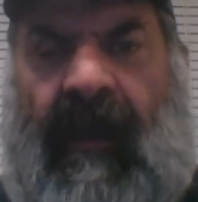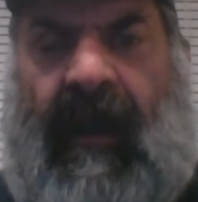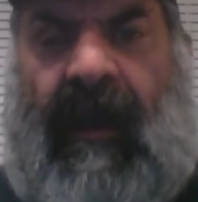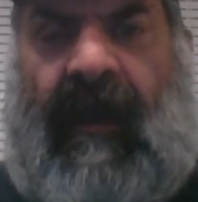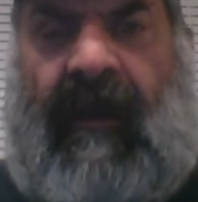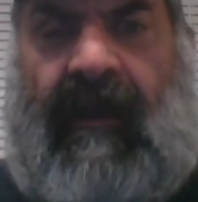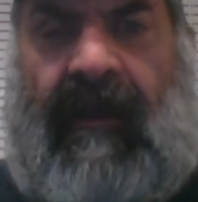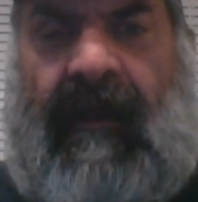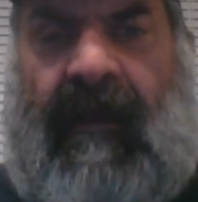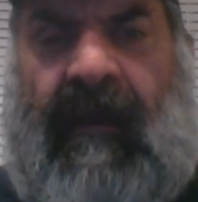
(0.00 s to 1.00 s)
uh,
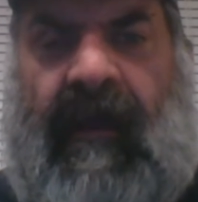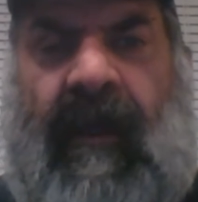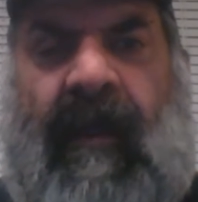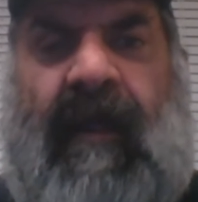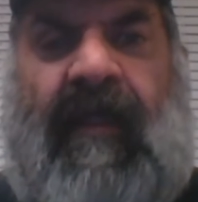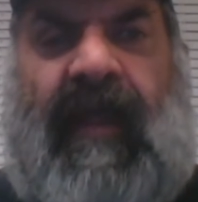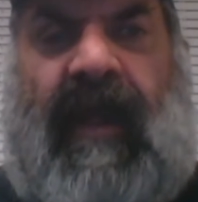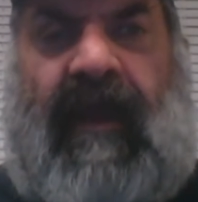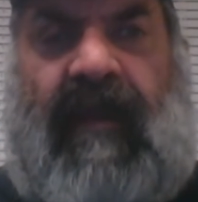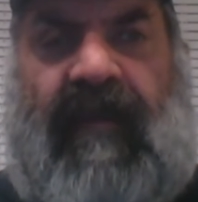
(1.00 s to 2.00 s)

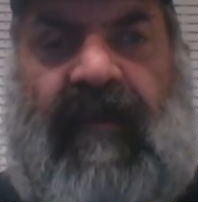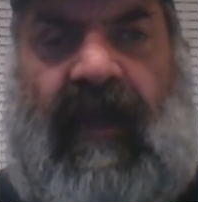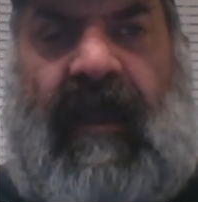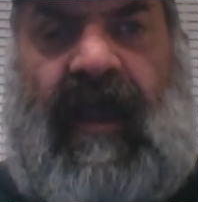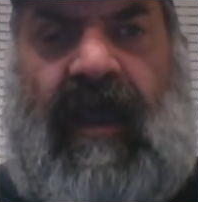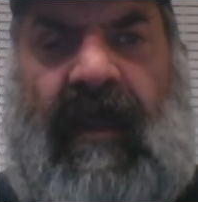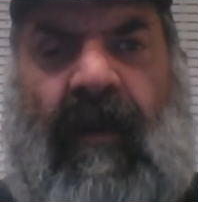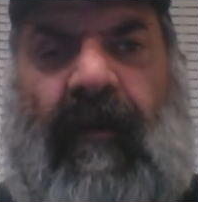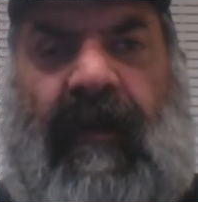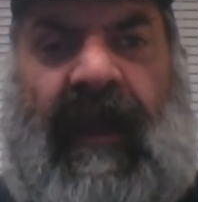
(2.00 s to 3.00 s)
that is you
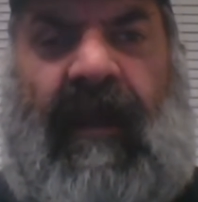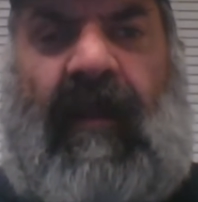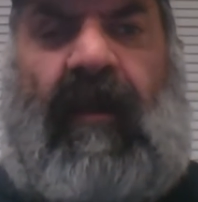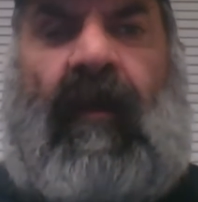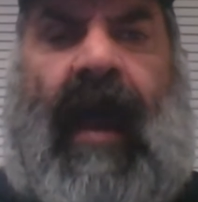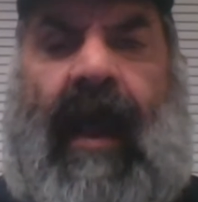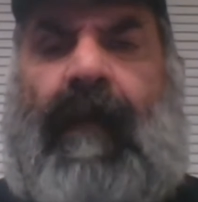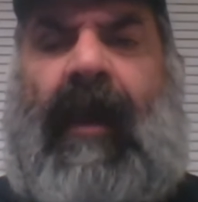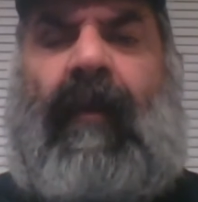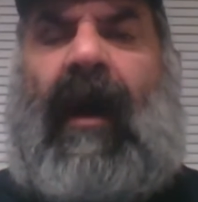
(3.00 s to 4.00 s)
know that you
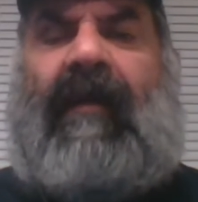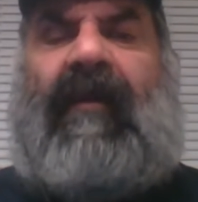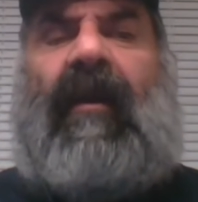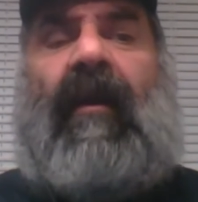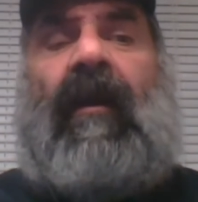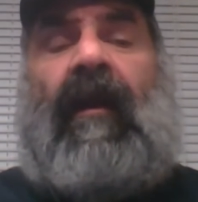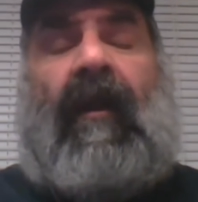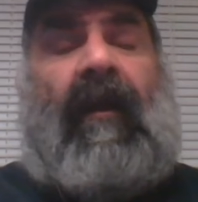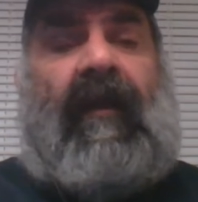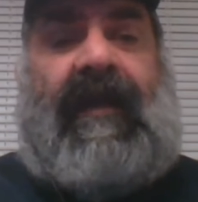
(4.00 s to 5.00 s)
have people out there
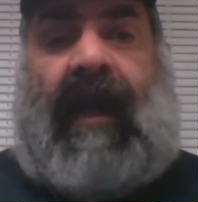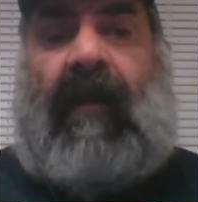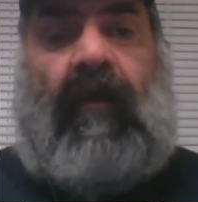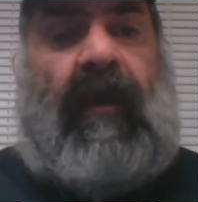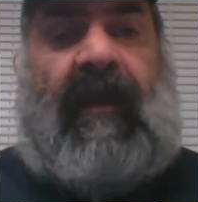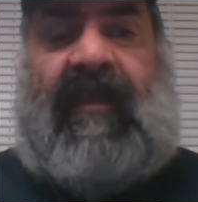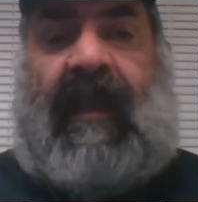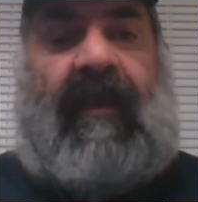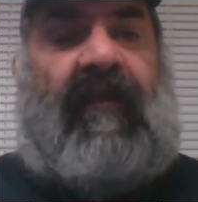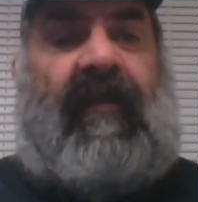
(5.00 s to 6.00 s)
diluting
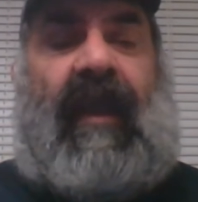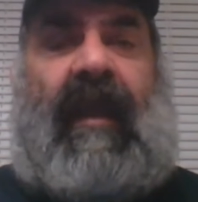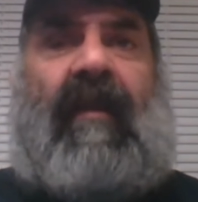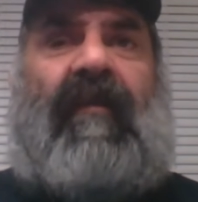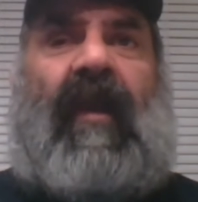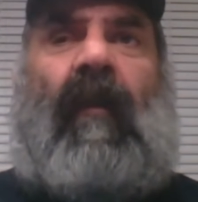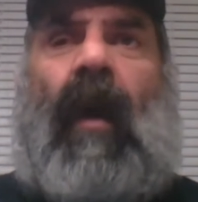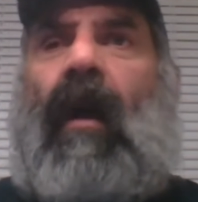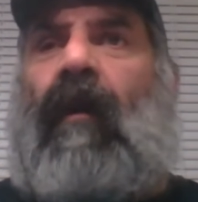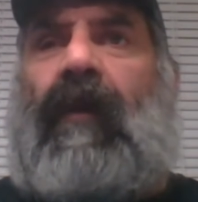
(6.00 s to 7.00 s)
things and then say,
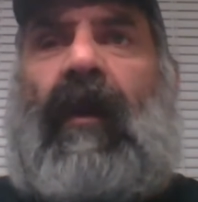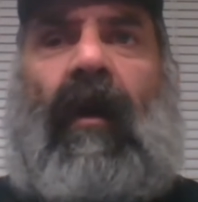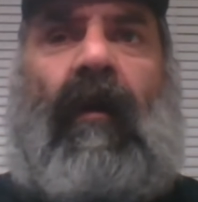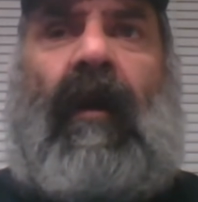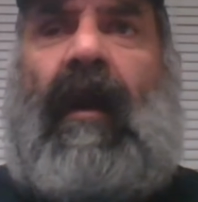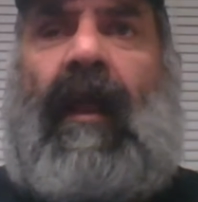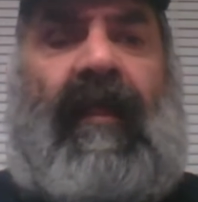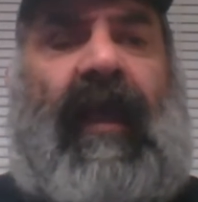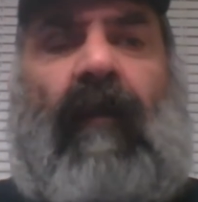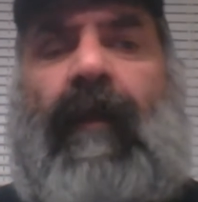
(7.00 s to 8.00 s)
well, you know,
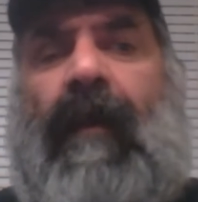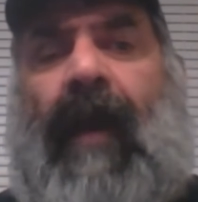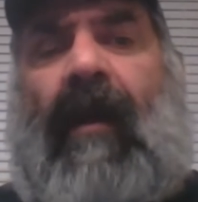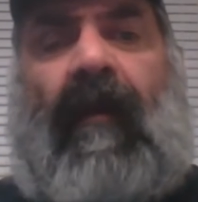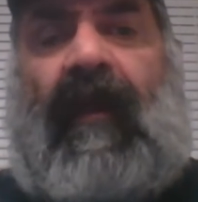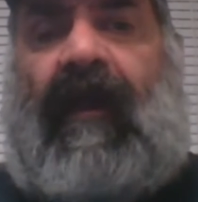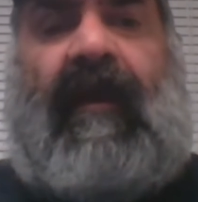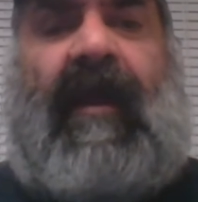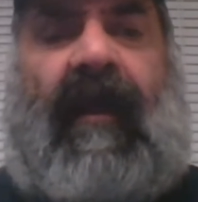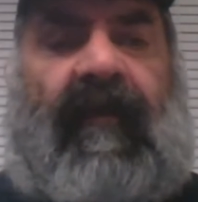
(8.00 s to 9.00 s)
they would be better
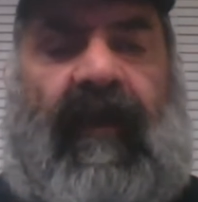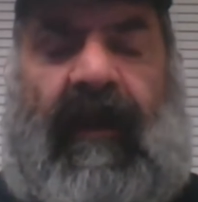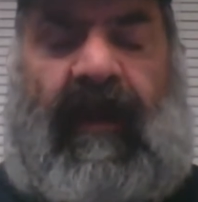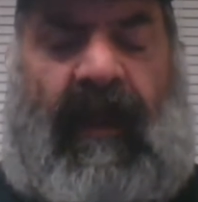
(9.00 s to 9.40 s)
than this, and,